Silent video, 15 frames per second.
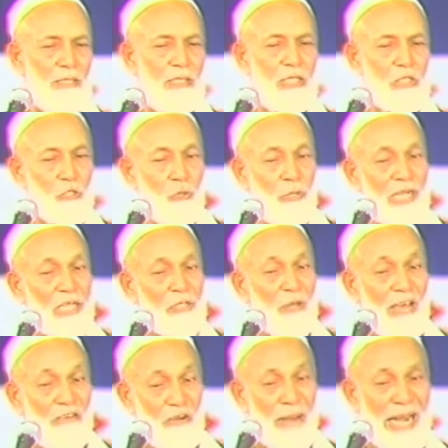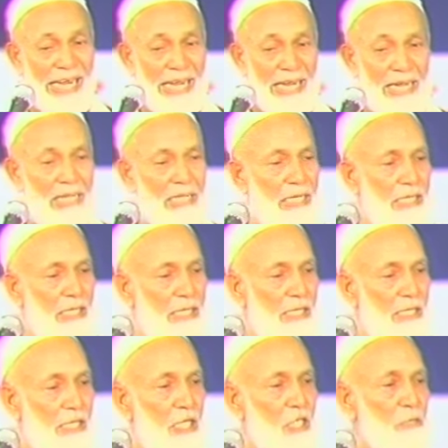He's doing it to everybody.
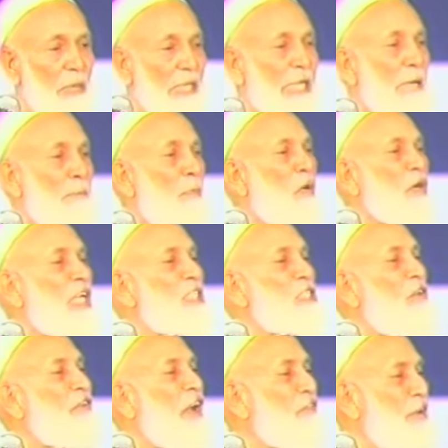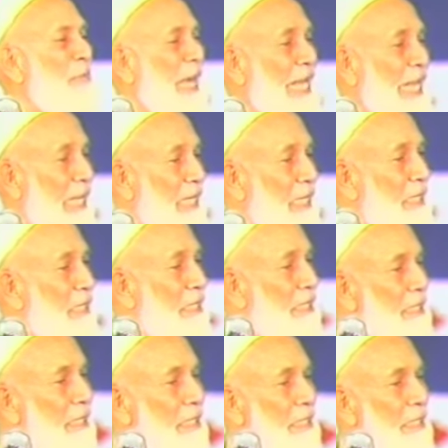He's making monkeys of everybody.
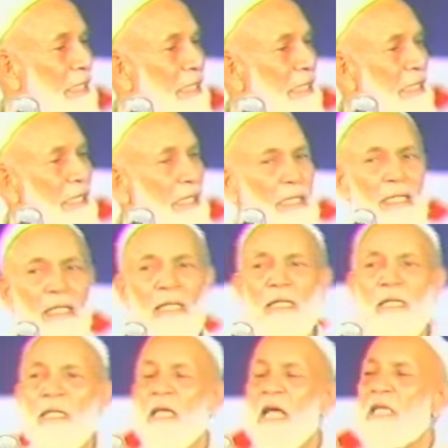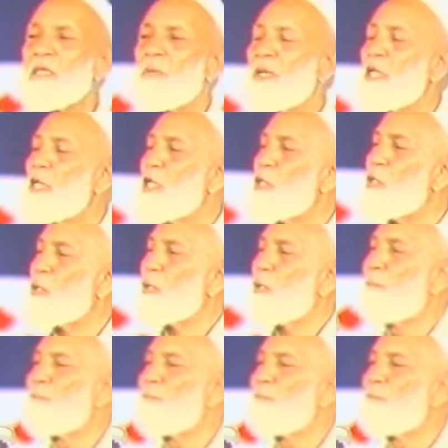I said, what did he do?